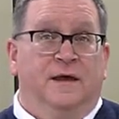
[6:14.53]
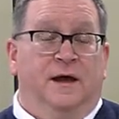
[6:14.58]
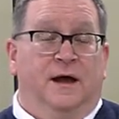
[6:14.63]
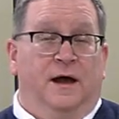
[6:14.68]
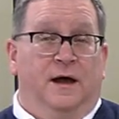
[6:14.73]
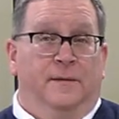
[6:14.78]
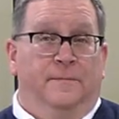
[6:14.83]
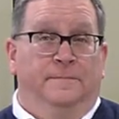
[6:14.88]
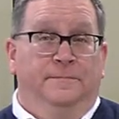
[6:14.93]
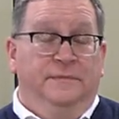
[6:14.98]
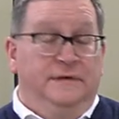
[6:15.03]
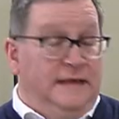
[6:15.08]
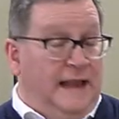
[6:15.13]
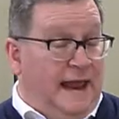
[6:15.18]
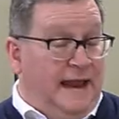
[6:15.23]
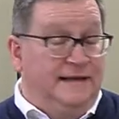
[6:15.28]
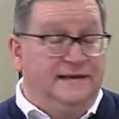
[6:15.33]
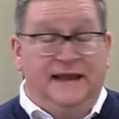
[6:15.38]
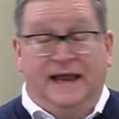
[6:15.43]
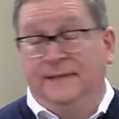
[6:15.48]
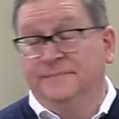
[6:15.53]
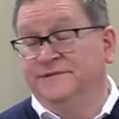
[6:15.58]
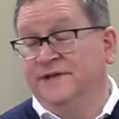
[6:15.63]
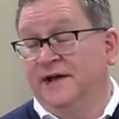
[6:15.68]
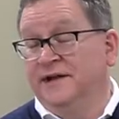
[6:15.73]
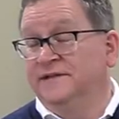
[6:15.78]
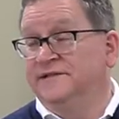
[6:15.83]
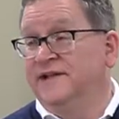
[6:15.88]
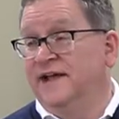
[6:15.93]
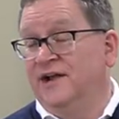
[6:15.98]
9 times
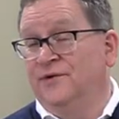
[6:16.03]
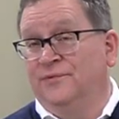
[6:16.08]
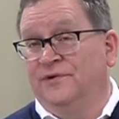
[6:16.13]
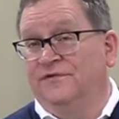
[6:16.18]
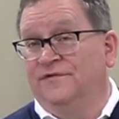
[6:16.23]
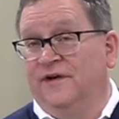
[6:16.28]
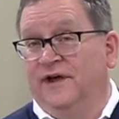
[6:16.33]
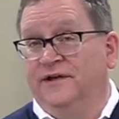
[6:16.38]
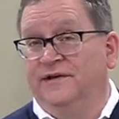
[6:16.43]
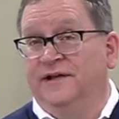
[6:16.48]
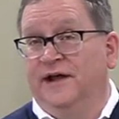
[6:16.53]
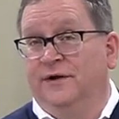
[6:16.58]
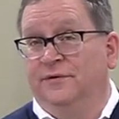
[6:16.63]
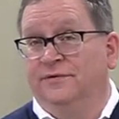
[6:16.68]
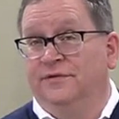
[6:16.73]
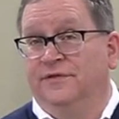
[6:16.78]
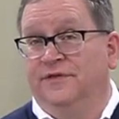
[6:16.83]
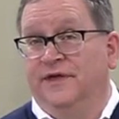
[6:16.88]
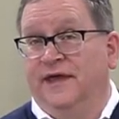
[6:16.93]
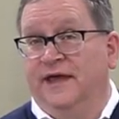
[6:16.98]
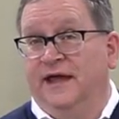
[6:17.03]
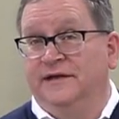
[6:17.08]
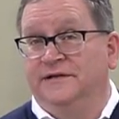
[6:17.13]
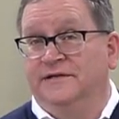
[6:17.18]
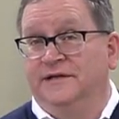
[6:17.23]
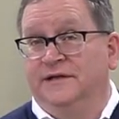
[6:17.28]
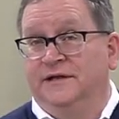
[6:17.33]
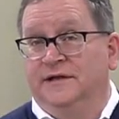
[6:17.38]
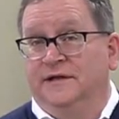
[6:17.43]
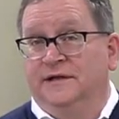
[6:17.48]
out of 10, we find out
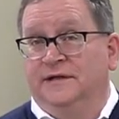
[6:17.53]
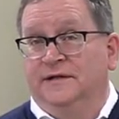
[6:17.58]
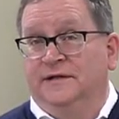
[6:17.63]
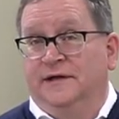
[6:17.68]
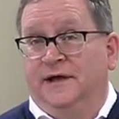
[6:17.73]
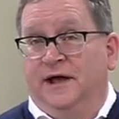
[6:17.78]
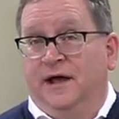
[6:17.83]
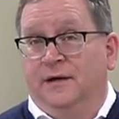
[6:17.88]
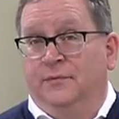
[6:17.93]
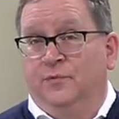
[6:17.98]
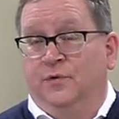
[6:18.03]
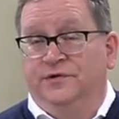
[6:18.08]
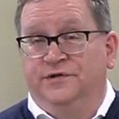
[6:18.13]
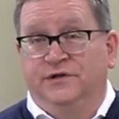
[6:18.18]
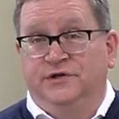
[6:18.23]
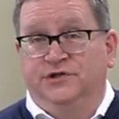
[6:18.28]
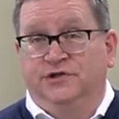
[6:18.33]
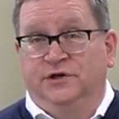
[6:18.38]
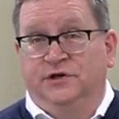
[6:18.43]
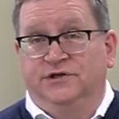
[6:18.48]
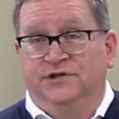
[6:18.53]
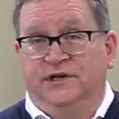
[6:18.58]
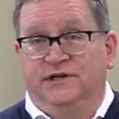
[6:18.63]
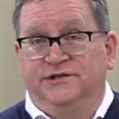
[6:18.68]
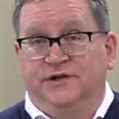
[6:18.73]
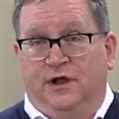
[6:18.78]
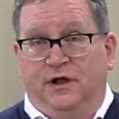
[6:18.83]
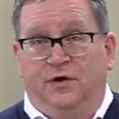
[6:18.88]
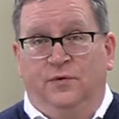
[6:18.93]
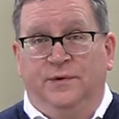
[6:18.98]
that what the church
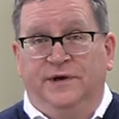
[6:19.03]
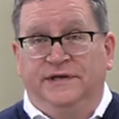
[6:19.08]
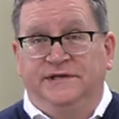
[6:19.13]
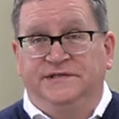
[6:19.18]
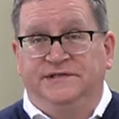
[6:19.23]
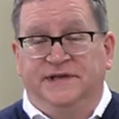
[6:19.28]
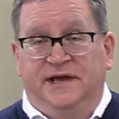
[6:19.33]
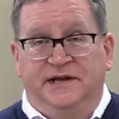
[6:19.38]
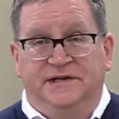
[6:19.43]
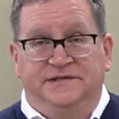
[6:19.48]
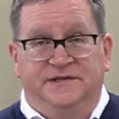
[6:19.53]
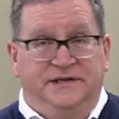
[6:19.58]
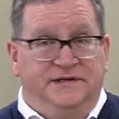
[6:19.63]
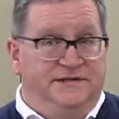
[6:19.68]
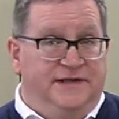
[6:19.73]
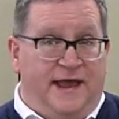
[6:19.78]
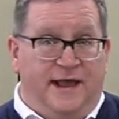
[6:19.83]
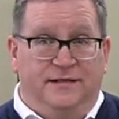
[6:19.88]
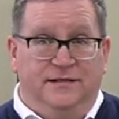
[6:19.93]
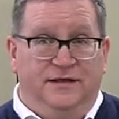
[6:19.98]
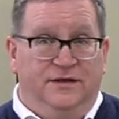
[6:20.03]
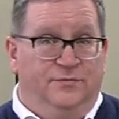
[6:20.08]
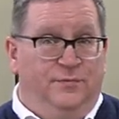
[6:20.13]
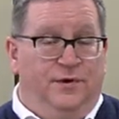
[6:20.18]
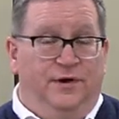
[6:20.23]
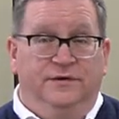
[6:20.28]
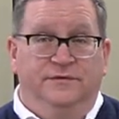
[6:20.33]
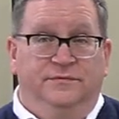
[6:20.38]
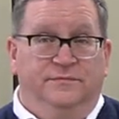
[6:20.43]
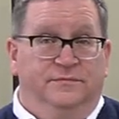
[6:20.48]
has always said is exactly
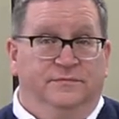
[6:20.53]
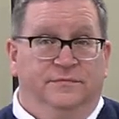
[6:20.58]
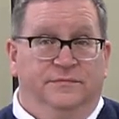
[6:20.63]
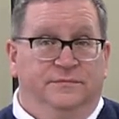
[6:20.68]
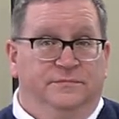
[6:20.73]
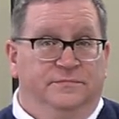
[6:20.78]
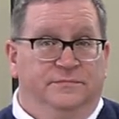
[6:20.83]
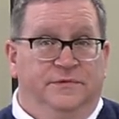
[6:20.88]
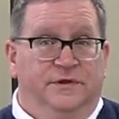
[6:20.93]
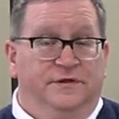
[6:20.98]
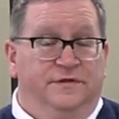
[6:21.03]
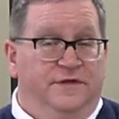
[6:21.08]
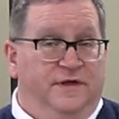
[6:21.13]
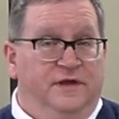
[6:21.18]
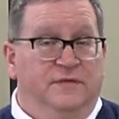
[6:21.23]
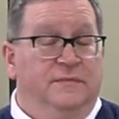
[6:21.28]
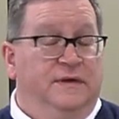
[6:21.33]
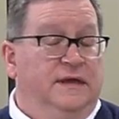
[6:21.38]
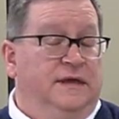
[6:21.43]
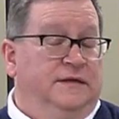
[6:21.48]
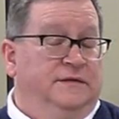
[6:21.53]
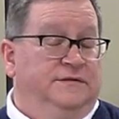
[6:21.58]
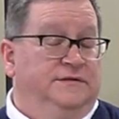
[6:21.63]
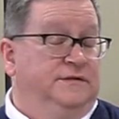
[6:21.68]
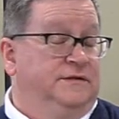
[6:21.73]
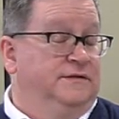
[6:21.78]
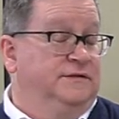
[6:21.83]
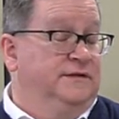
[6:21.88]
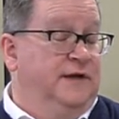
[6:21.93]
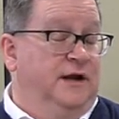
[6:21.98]
what the thing
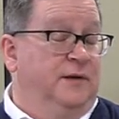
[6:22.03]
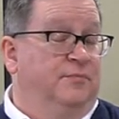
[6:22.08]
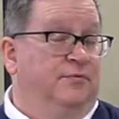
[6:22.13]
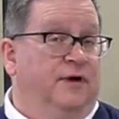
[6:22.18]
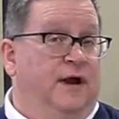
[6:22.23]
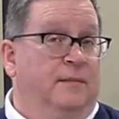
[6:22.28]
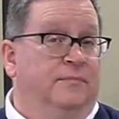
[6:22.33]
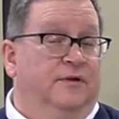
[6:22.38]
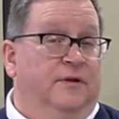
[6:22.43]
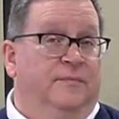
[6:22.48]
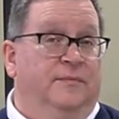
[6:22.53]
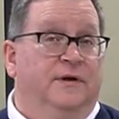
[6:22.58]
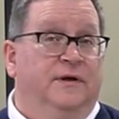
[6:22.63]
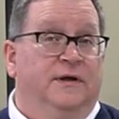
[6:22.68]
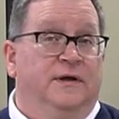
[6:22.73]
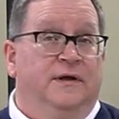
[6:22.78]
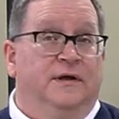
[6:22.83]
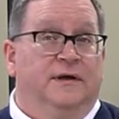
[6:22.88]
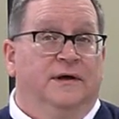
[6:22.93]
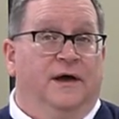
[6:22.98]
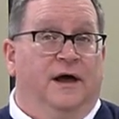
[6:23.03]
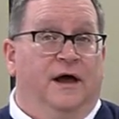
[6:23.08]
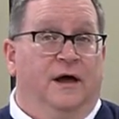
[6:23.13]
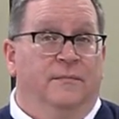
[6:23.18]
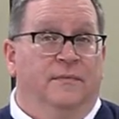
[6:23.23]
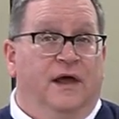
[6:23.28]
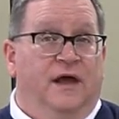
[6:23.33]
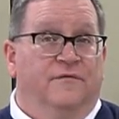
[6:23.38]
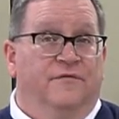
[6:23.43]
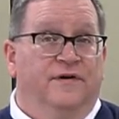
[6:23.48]
means. It's not a problem.
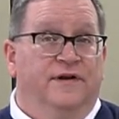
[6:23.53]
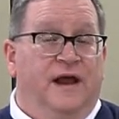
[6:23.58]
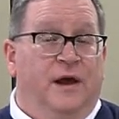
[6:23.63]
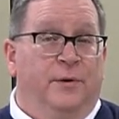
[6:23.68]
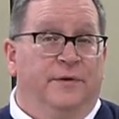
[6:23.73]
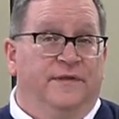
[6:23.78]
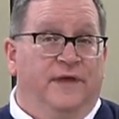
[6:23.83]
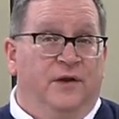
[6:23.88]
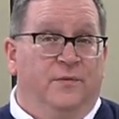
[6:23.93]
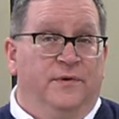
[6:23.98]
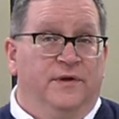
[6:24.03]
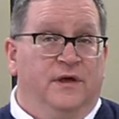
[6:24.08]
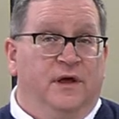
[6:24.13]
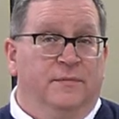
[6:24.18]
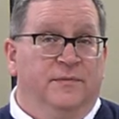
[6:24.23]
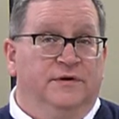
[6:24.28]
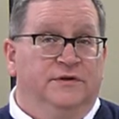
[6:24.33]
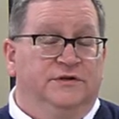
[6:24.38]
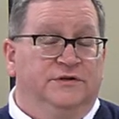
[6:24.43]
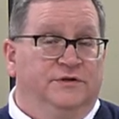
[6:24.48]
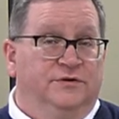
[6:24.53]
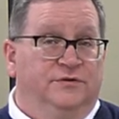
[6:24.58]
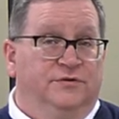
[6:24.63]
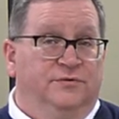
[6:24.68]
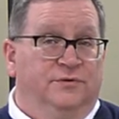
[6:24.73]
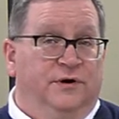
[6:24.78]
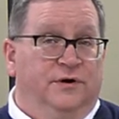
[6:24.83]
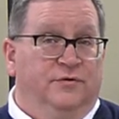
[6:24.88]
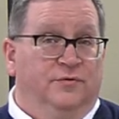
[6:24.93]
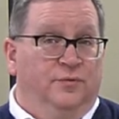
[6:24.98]
Every now and then we come
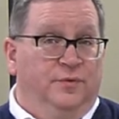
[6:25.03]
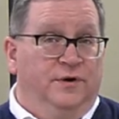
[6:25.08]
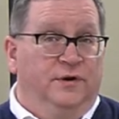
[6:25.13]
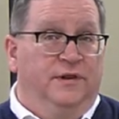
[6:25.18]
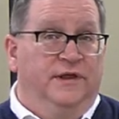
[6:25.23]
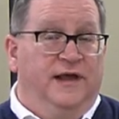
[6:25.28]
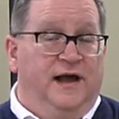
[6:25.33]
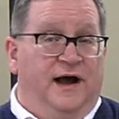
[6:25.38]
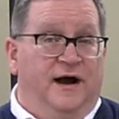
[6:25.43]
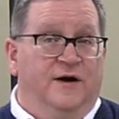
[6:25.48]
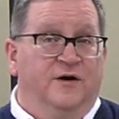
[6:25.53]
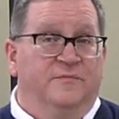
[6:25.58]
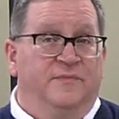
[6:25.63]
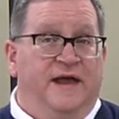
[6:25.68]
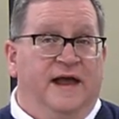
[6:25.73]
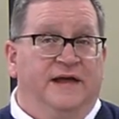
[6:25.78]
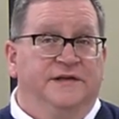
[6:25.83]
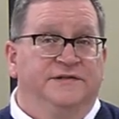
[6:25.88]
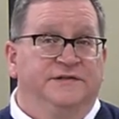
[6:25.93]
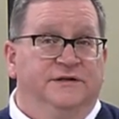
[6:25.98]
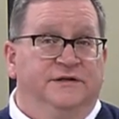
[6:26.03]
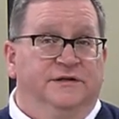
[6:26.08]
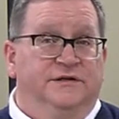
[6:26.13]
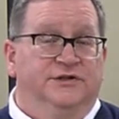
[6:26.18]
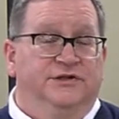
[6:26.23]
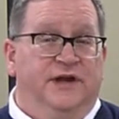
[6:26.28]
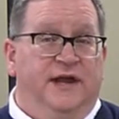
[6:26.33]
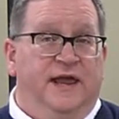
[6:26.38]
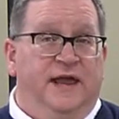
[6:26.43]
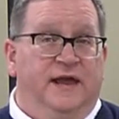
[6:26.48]
into a really hard
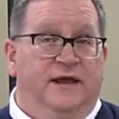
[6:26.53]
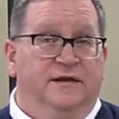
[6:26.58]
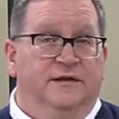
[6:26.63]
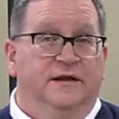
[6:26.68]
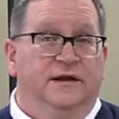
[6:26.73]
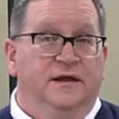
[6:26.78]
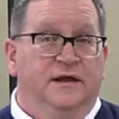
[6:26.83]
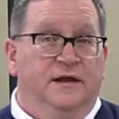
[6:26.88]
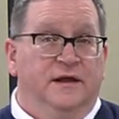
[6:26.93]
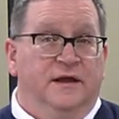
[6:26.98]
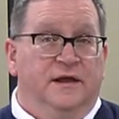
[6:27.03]
passage, and